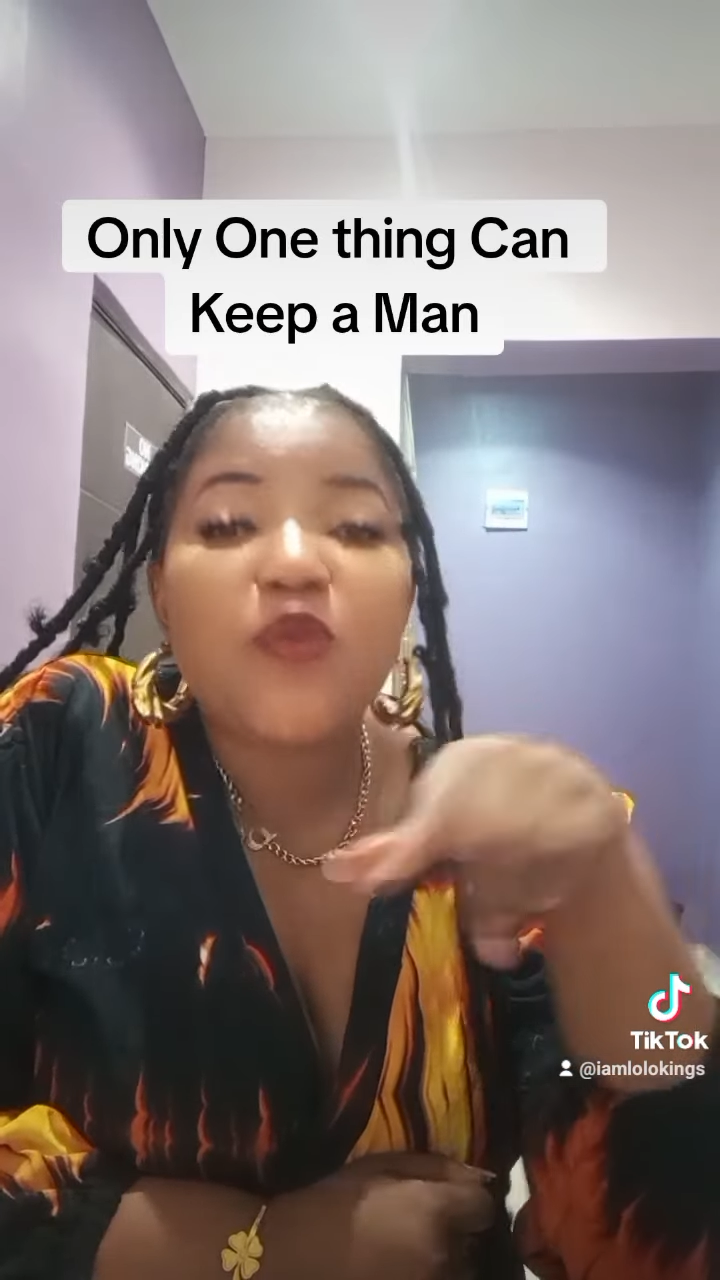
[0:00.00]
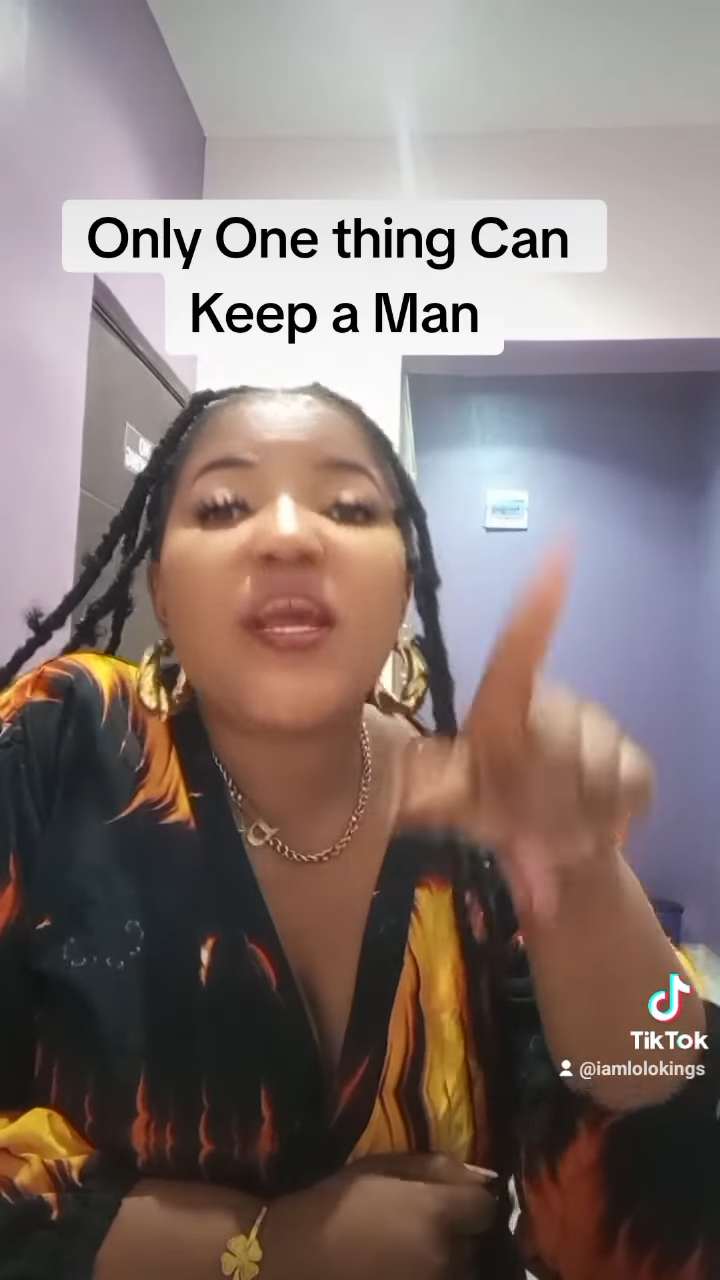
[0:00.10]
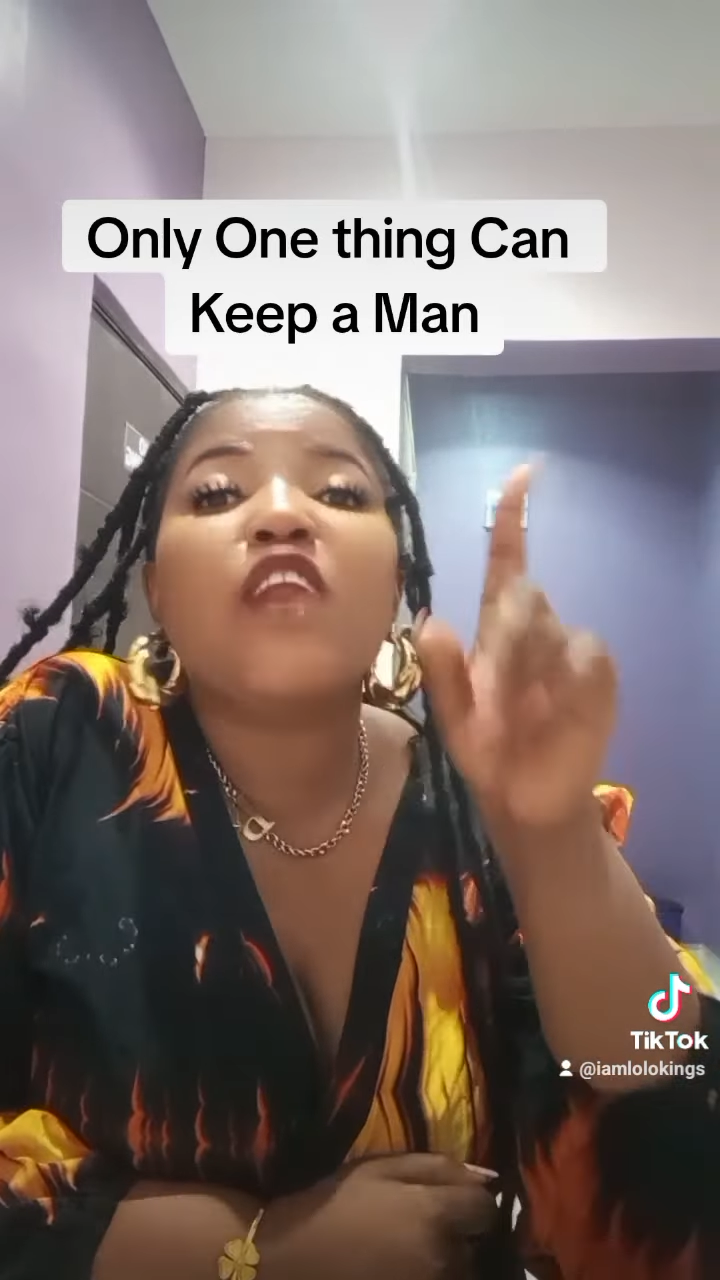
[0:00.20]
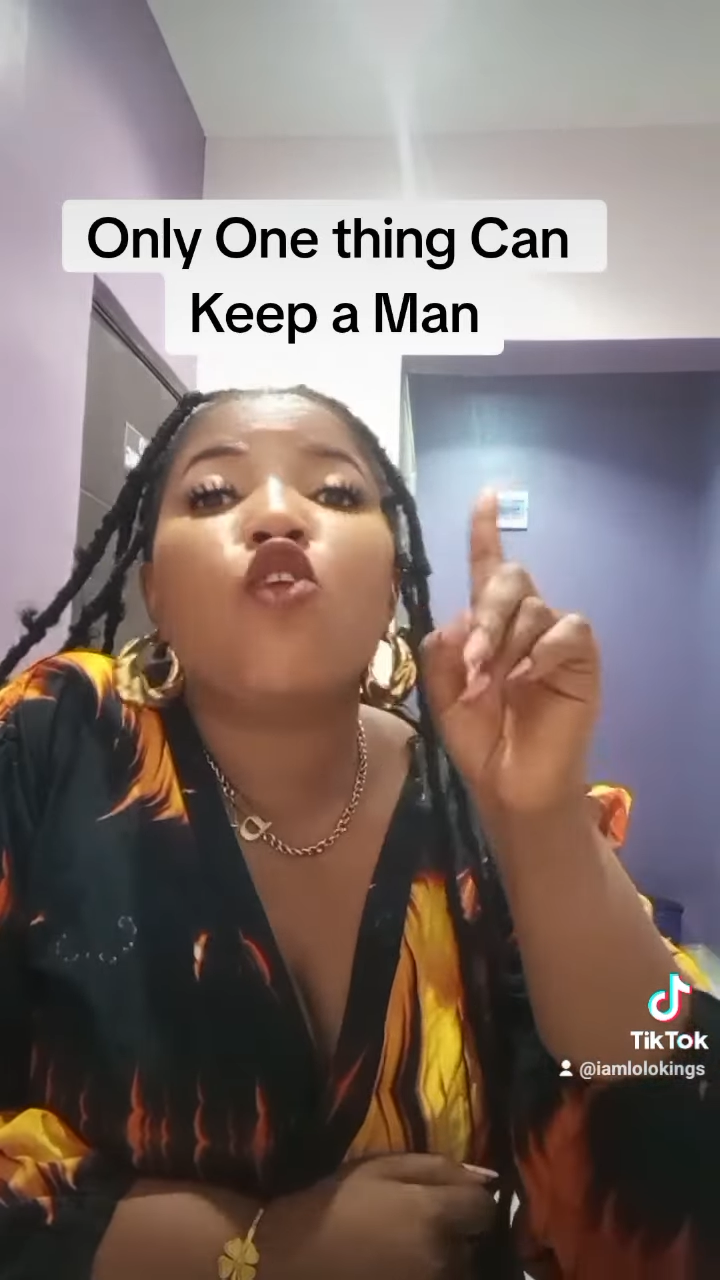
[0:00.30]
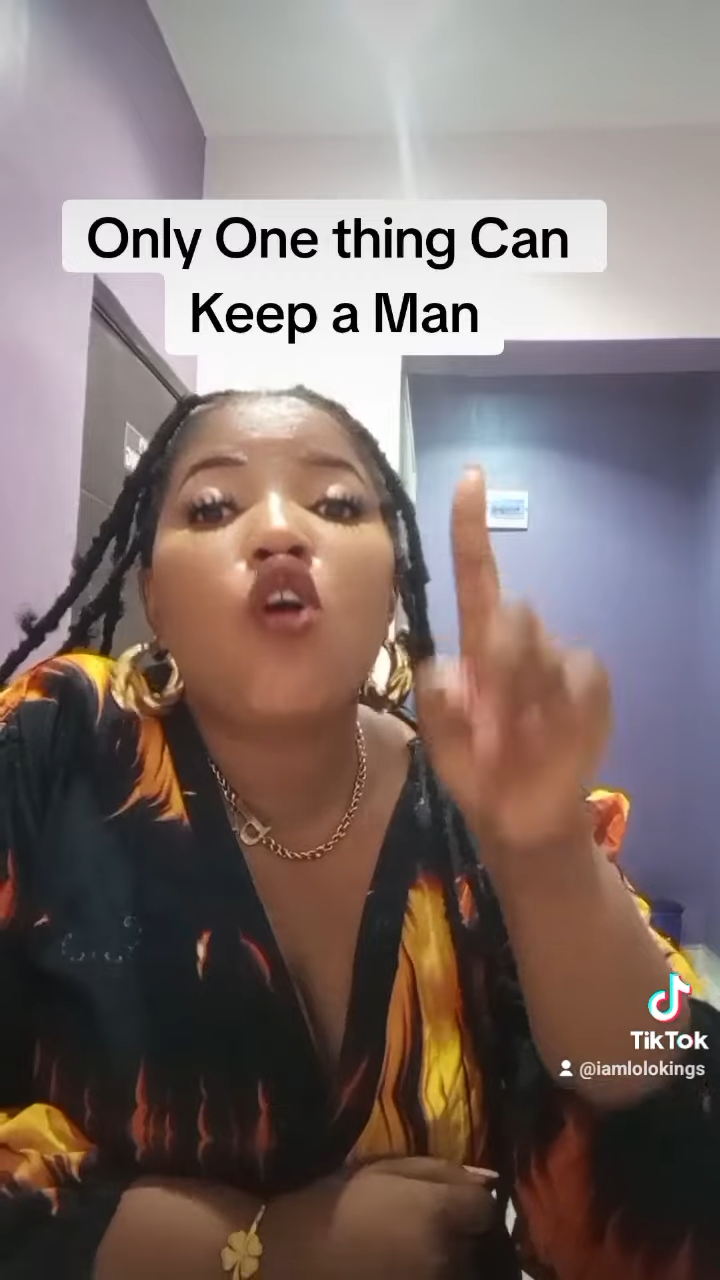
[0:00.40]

You can